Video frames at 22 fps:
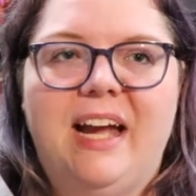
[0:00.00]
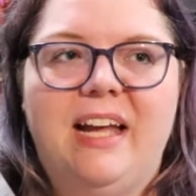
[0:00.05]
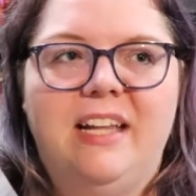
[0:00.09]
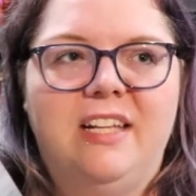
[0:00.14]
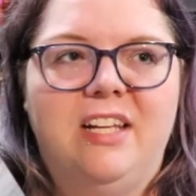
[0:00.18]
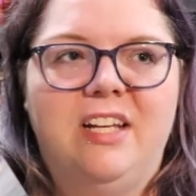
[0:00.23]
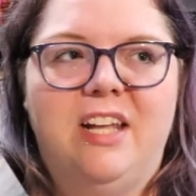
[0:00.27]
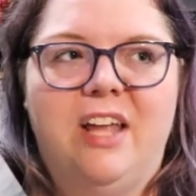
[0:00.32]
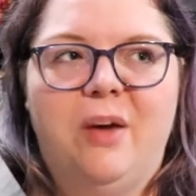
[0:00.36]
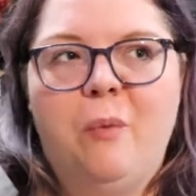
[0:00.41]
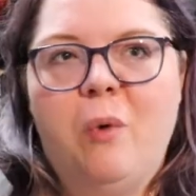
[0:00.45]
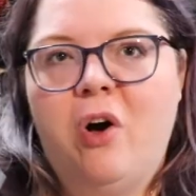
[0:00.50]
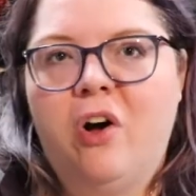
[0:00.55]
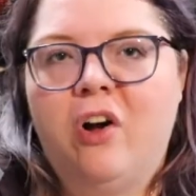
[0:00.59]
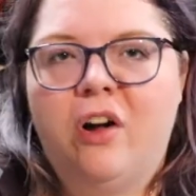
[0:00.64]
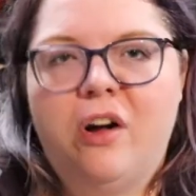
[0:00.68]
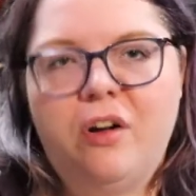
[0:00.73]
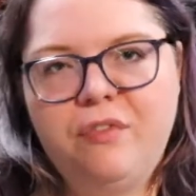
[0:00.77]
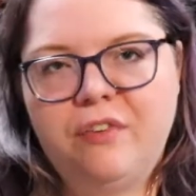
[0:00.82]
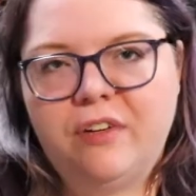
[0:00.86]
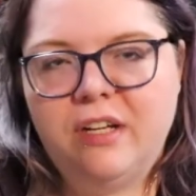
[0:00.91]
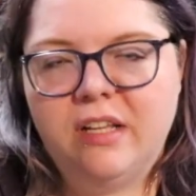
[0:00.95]
And then they walk
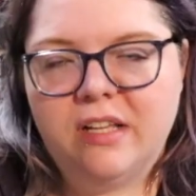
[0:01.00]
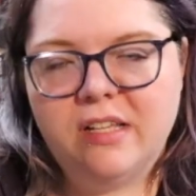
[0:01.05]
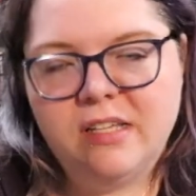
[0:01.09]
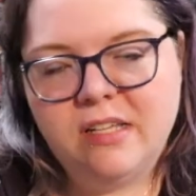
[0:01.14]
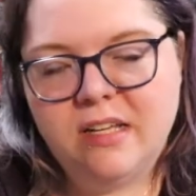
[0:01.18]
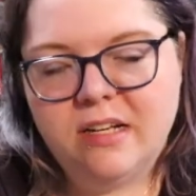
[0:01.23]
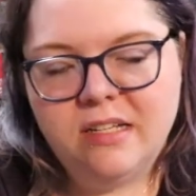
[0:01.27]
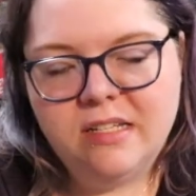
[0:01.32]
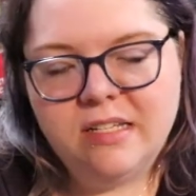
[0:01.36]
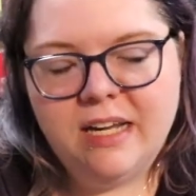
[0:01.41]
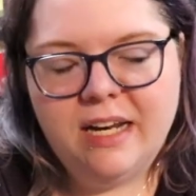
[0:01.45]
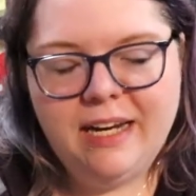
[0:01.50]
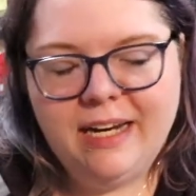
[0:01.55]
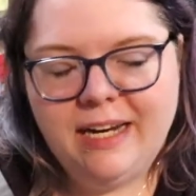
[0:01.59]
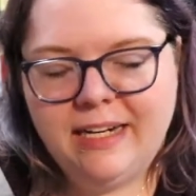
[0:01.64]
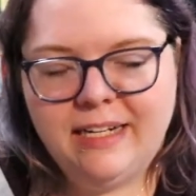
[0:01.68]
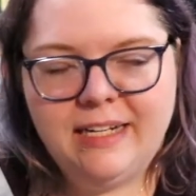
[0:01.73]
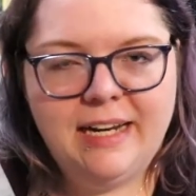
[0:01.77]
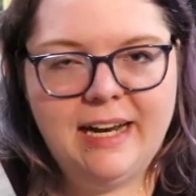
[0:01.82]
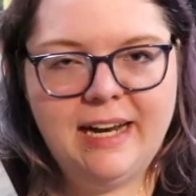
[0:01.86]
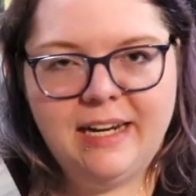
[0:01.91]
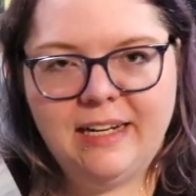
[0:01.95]
off into the sunset
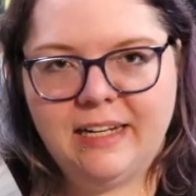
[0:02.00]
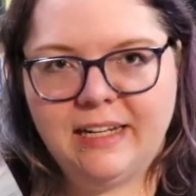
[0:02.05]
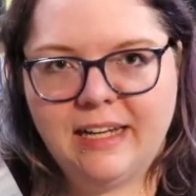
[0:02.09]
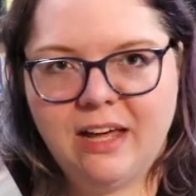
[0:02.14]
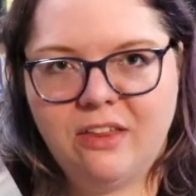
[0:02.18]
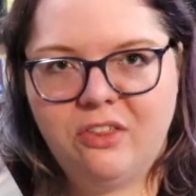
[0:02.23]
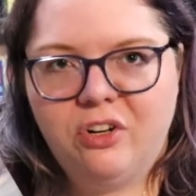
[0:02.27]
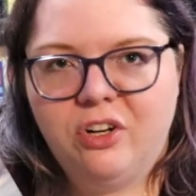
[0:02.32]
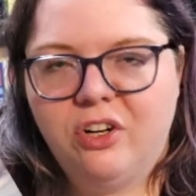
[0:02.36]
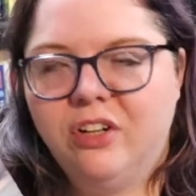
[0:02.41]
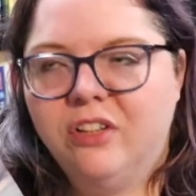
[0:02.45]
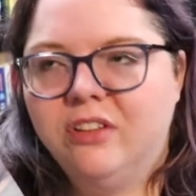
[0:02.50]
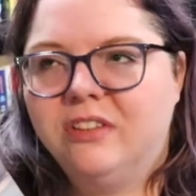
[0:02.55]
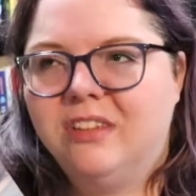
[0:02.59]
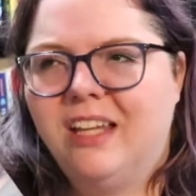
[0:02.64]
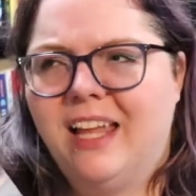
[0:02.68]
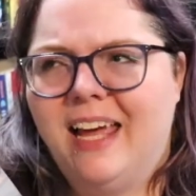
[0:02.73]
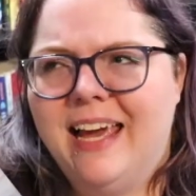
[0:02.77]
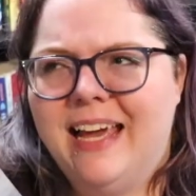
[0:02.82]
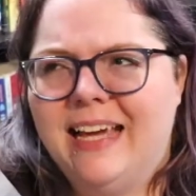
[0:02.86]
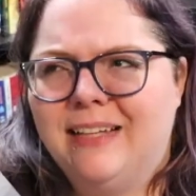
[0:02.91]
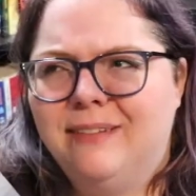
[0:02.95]
hand in hand together.
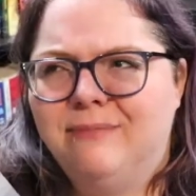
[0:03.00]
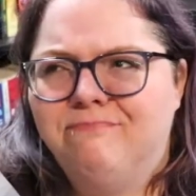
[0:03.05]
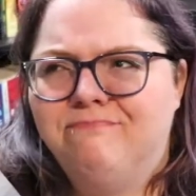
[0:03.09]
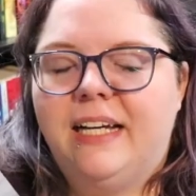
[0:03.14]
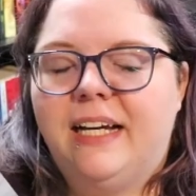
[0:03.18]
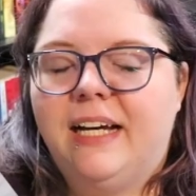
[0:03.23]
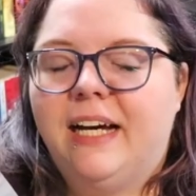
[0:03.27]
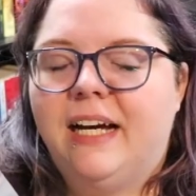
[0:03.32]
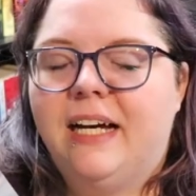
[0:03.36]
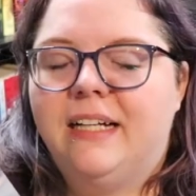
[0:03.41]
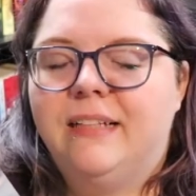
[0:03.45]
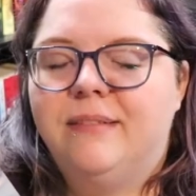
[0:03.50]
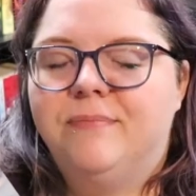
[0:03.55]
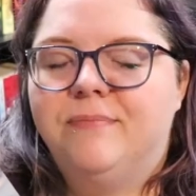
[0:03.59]
Like, yeah.